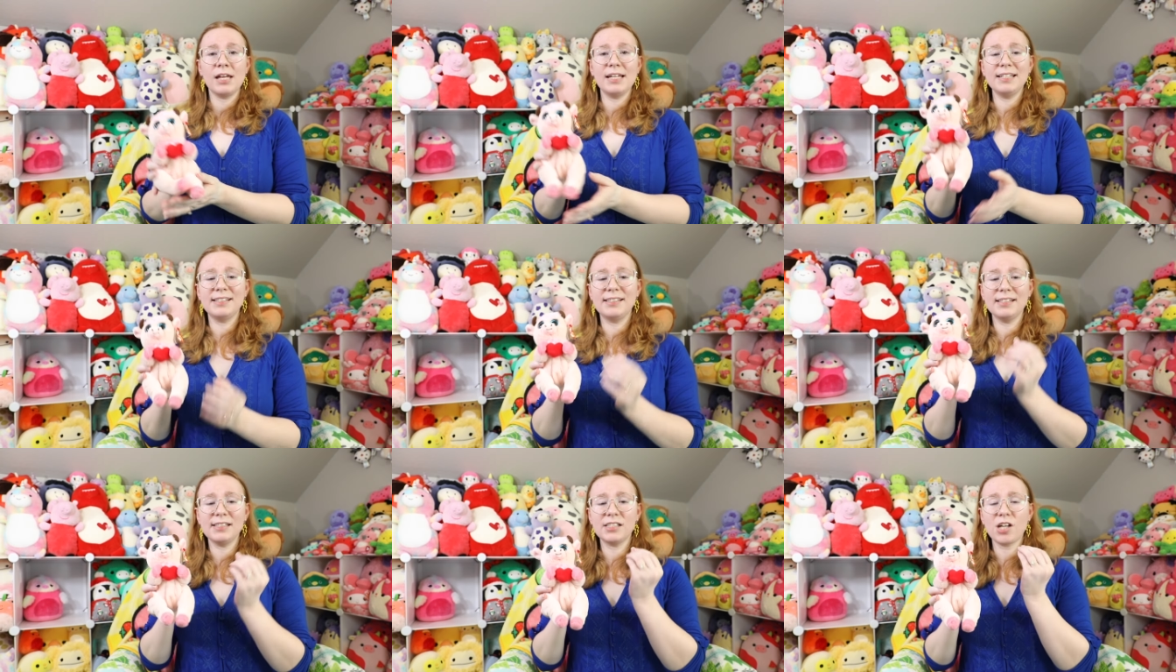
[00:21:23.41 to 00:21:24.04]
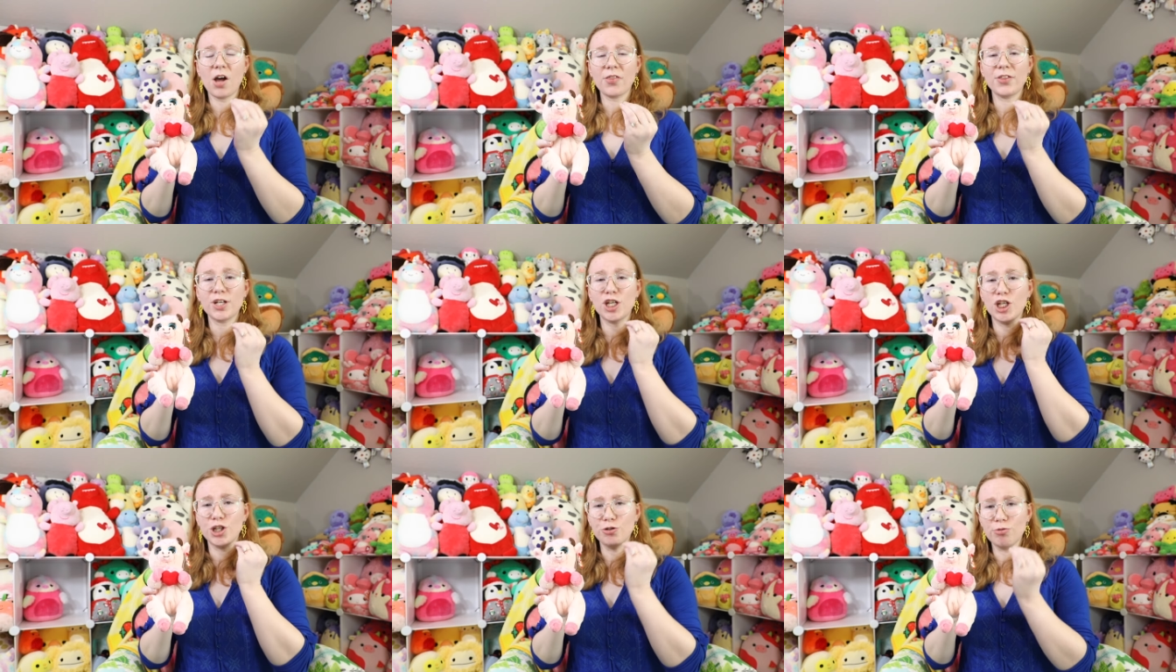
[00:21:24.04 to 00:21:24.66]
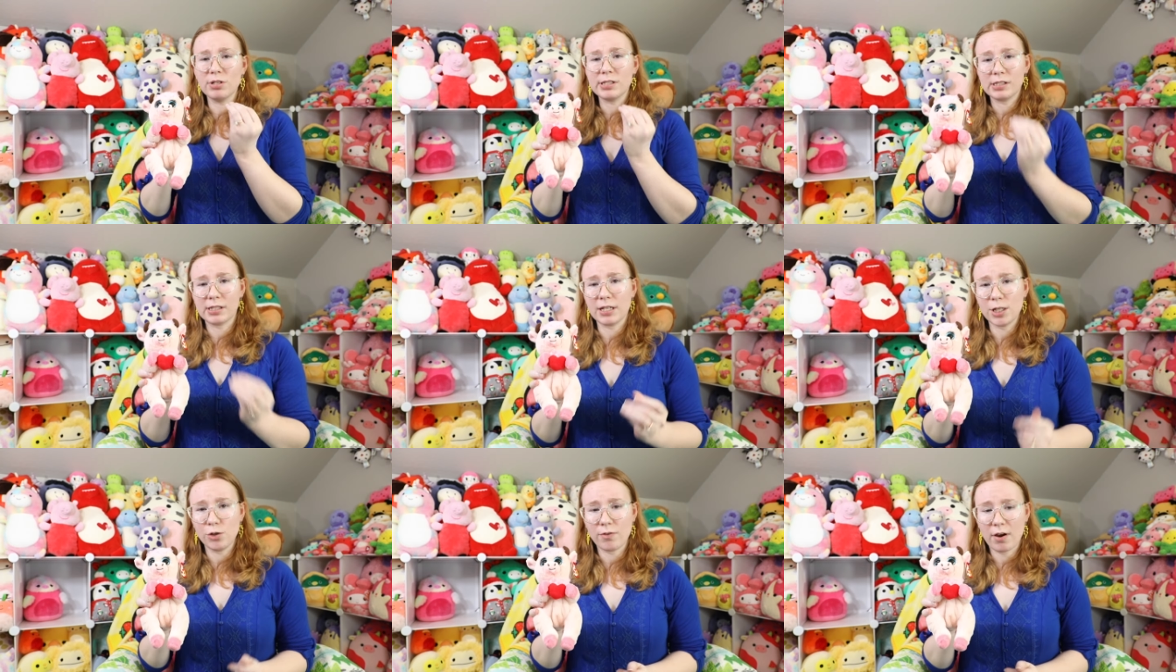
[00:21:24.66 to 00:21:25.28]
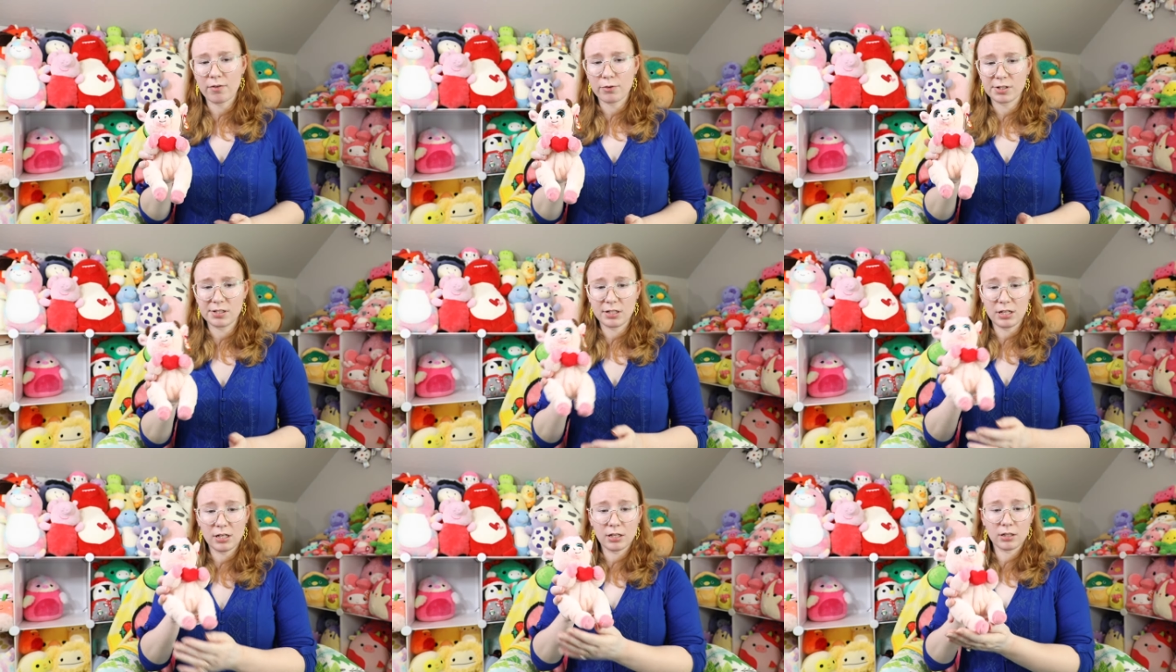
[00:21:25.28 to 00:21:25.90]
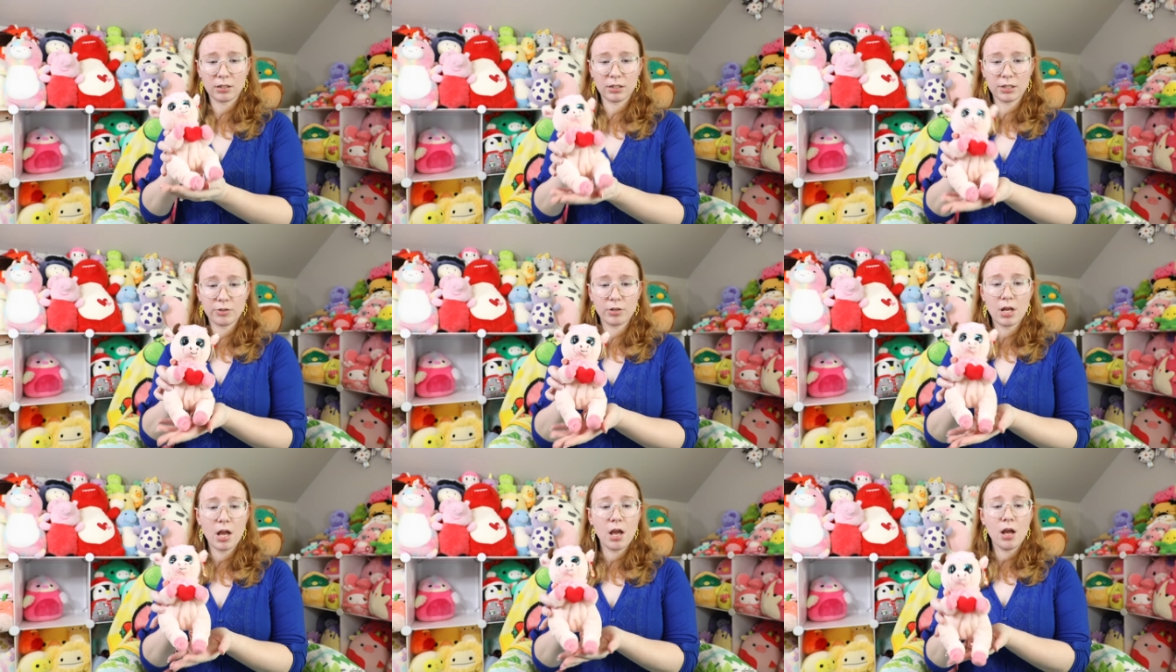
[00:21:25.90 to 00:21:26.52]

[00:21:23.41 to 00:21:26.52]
Is this not the cutest thing you've ever seen? Literally.